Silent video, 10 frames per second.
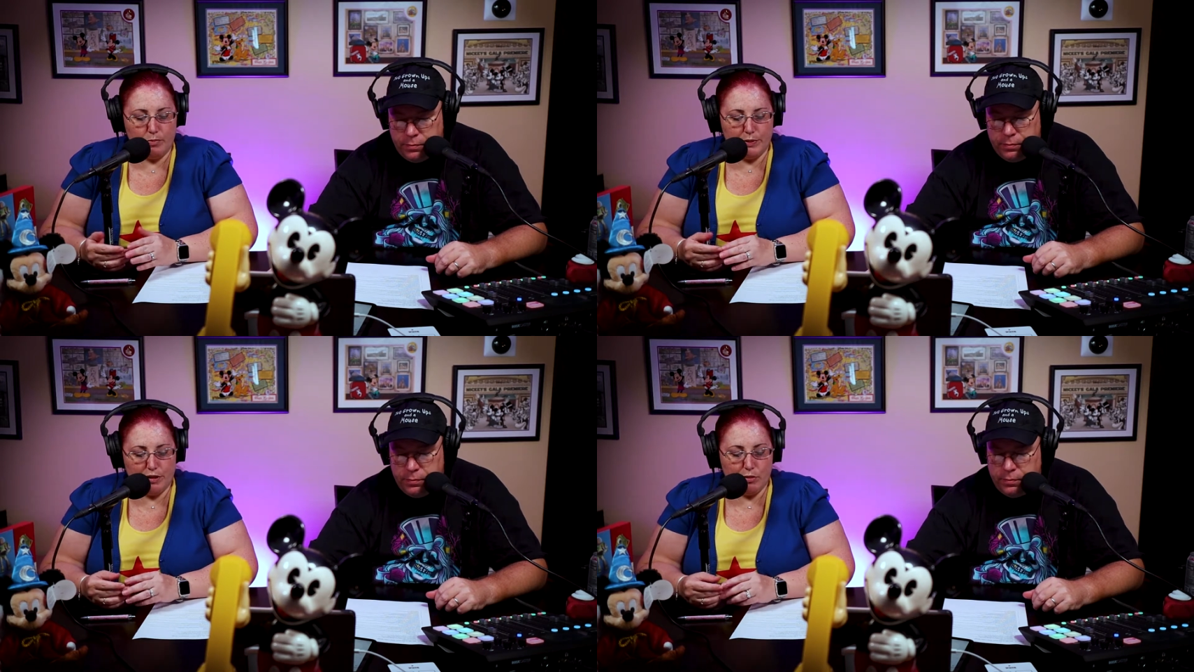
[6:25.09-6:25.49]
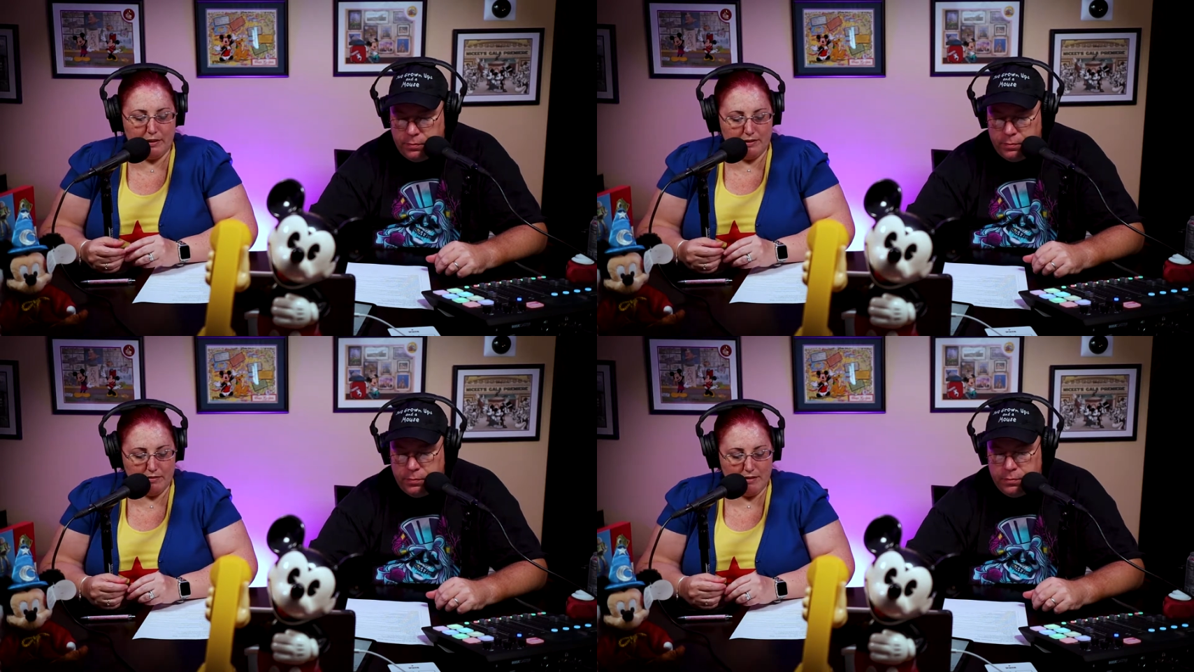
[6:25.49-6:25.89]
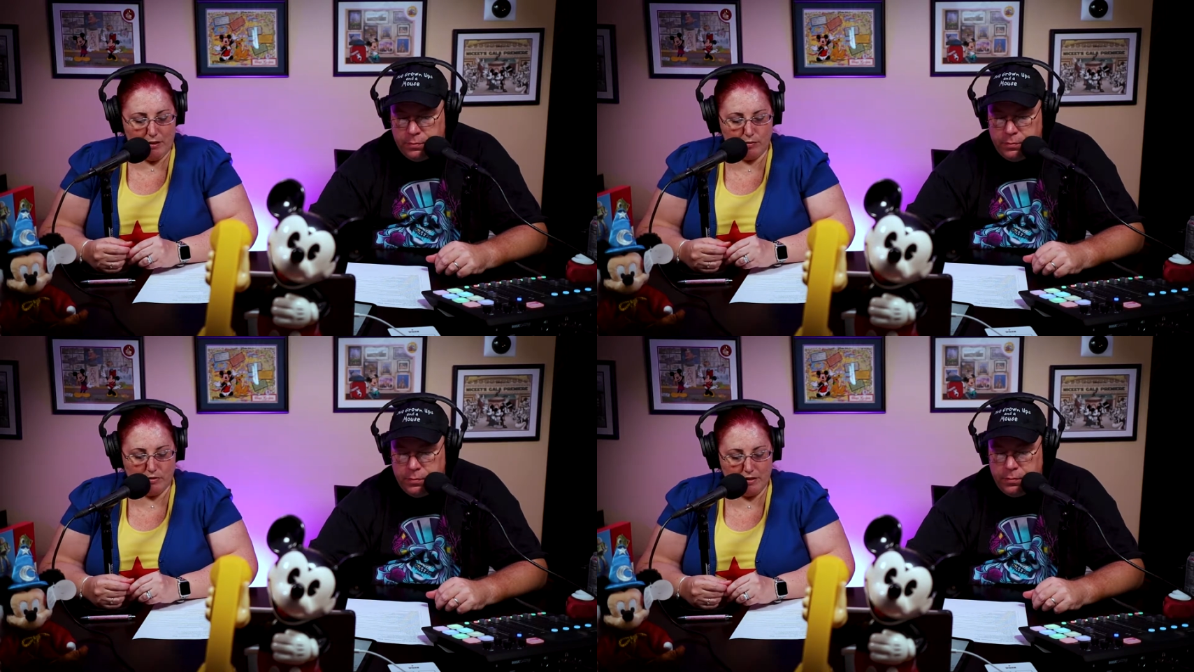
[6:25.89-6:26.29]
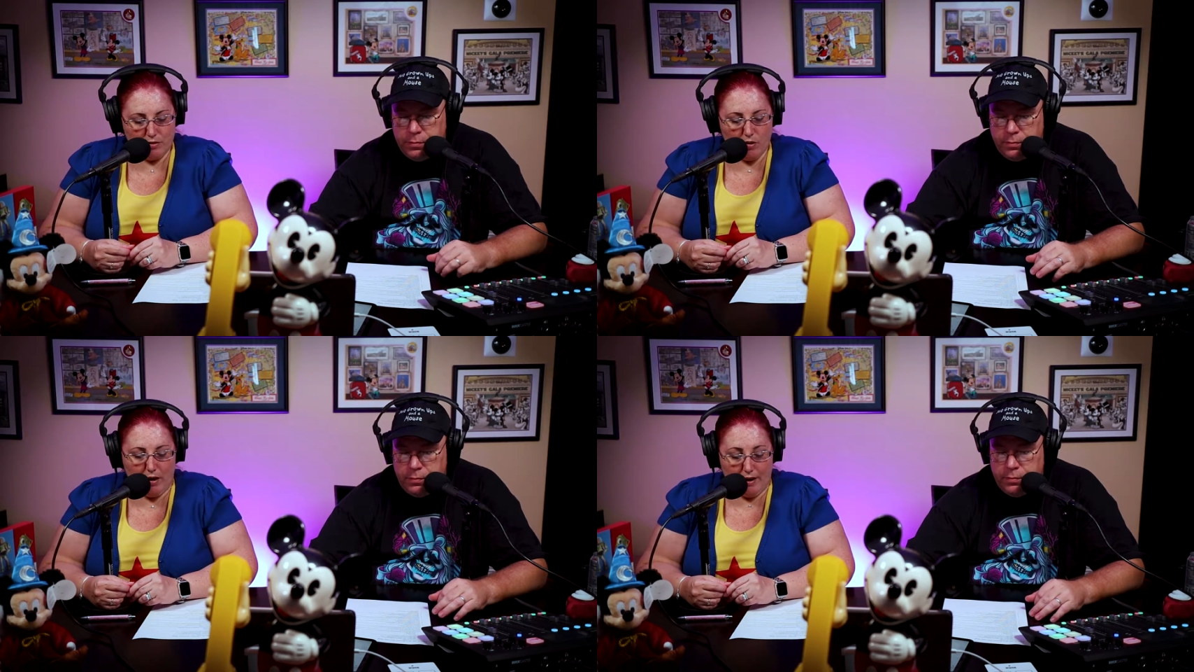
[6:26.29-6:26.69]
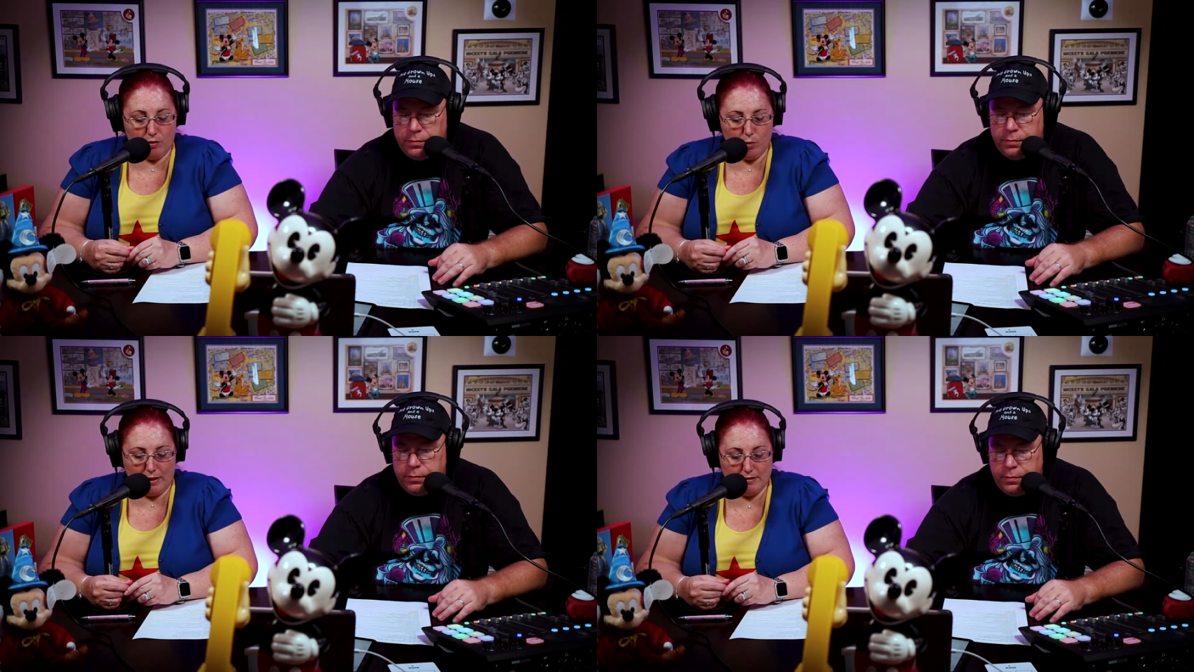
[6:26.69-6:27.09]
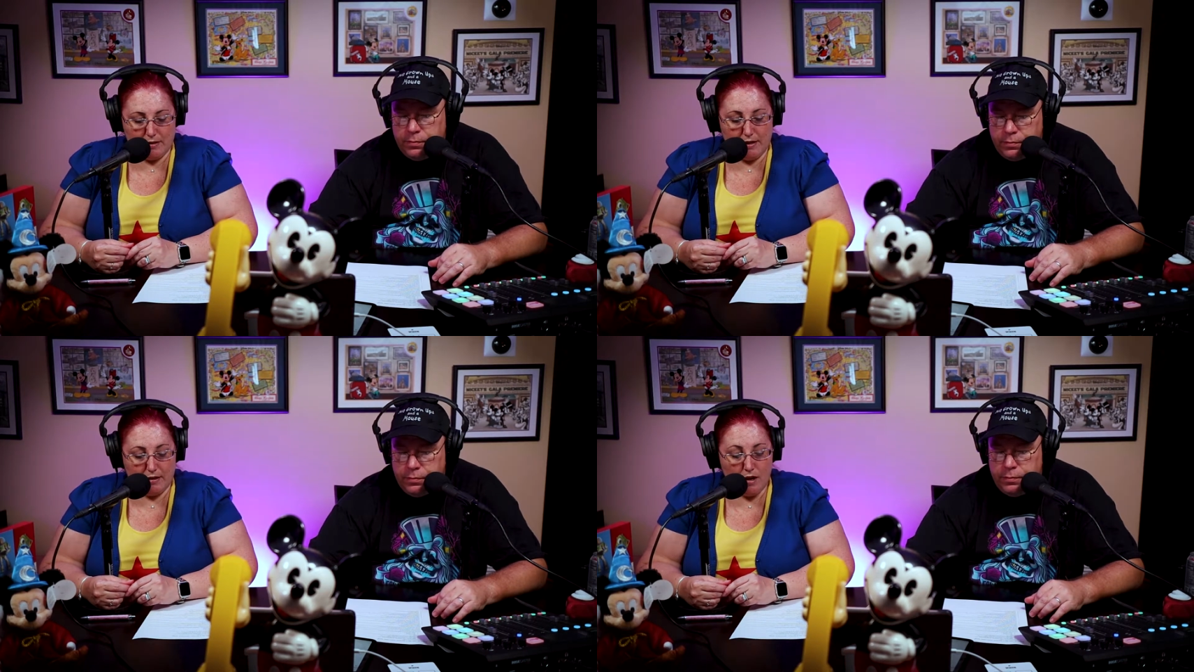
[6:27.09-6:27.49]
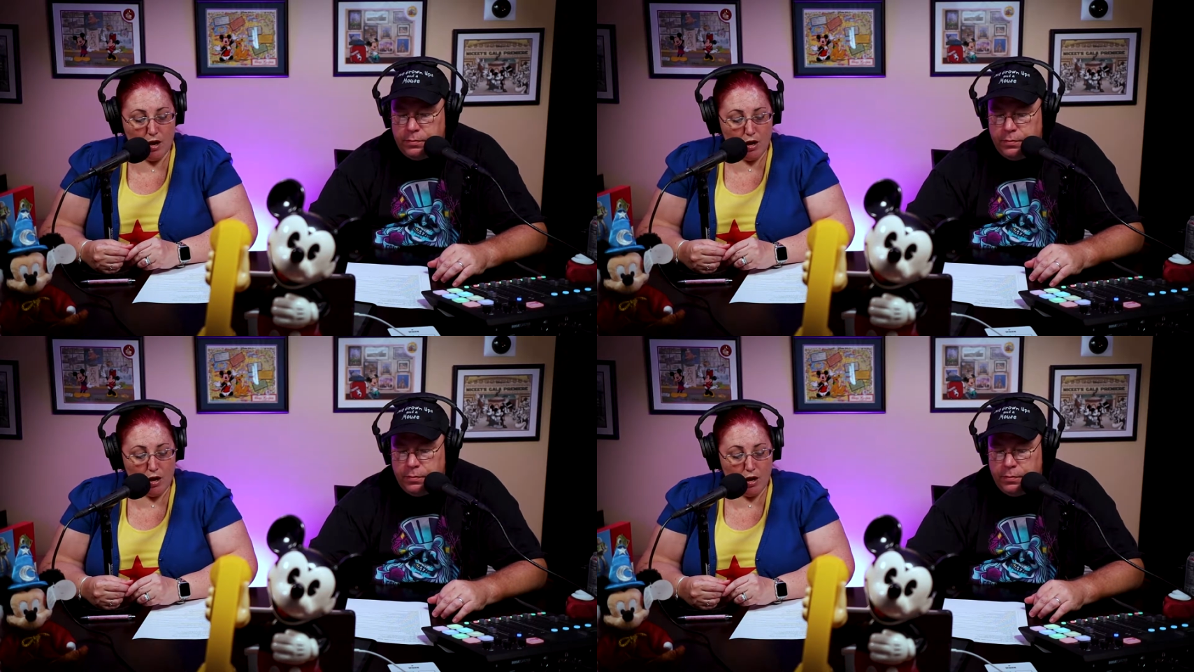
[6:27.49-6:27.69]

Speaker 1: between Town Center and West Side